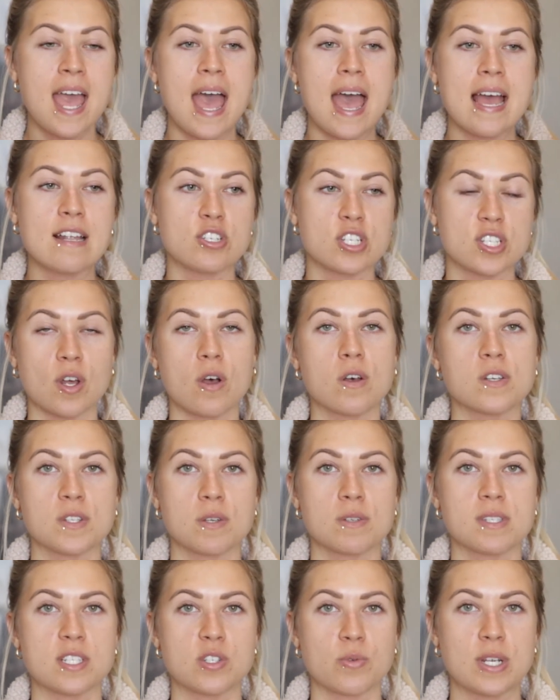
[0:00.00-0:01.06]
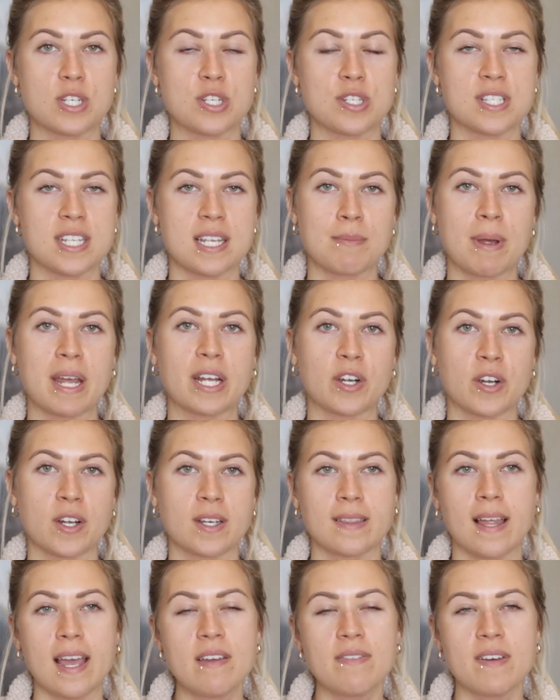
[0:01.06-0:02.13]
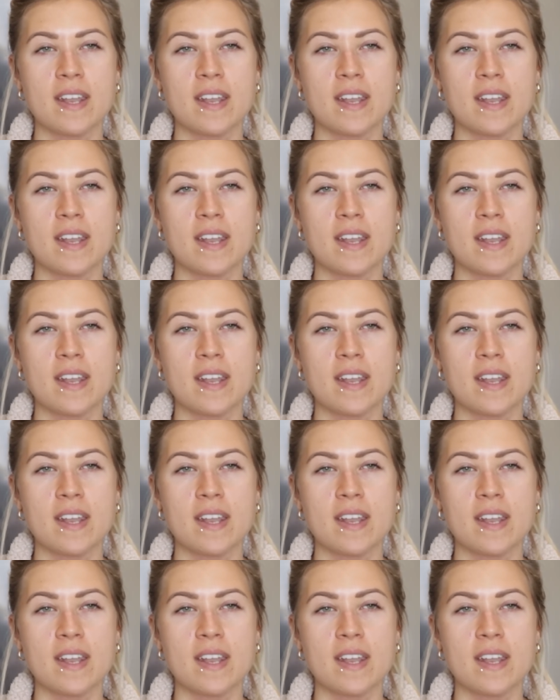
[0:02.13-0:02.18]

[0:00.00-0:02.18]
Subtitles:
and just also situations in my current life.